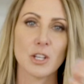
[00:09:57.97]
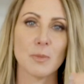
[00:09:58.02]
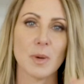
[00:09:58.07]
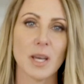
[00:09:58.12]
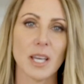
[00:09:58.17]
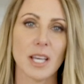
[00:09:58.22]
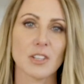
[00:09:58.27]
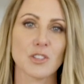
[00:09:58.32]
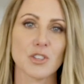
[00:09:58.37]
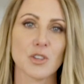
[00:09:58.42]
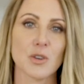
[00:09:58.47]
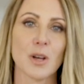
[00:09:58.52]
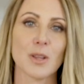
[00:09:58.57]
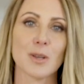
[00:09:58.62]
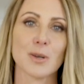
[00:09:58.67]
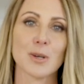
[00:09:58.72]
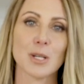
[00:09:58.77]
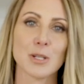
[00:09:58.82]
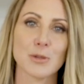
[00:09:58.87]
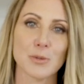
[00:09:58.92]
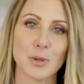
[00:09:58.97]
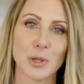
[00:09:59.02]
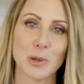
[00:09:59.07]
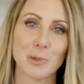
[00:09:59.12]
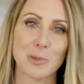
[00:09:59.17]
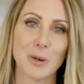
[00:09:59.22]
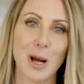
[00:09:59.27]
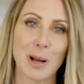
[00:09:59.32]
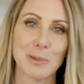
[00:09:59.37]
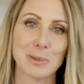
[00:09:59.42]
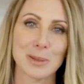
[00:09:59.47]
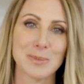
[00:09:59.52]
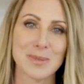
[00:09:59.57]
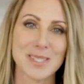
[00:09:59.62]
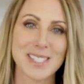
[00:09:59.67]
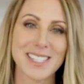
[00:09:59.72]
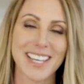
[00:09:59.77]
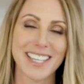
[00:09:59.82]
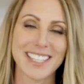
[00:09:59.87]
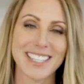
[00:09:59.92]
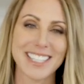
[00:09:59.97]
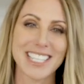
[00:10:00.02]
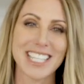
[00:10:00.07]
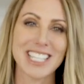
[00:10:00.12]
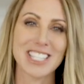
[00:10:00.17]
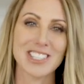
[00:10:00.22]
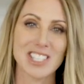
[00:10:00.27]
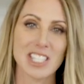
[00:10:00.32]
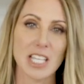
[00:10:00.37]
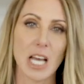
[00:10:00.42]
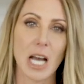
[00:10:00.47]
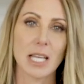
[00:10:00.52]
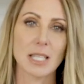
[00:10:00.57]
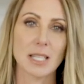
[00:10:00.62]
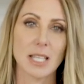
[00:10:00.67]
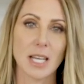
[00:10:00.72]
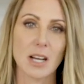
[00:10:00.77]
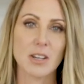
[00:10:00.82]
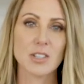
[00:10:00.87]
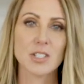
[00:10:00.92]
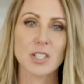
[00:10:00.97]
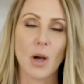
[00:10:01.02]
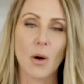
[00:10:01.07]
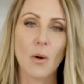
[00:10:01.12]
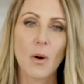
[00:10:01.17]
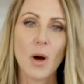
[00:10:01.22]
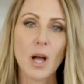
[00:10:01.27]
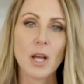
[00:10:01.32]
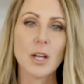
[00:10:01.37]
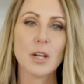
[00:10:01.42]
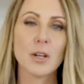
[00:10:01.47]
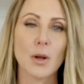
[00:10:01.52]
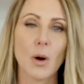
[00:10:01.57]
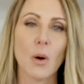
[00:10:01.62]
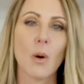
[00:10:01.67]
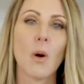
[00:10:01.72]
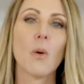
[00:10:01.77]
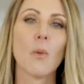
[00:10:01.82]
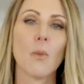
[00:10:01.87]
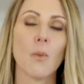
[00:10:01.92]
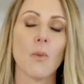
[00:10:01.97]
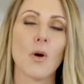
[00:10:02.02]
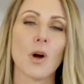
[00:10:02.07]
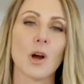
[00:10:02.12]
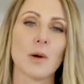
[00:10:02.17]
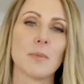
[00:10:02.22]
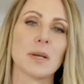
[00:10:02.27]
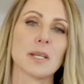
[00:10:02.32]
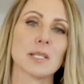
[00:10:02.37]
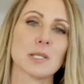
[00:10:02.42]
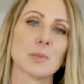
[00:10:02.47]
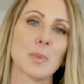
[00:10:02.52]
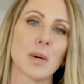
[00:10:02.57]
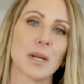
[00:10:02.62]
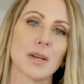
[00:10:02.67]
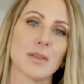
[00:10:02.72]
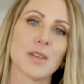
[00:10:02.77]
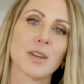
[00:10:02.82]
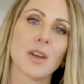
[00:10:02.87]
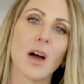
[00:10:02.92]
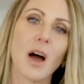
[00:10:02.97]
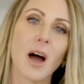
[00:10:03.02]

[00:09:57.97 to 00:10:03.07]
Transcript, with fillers: you may get your other adrenal problems on the other side there. So, warm is better than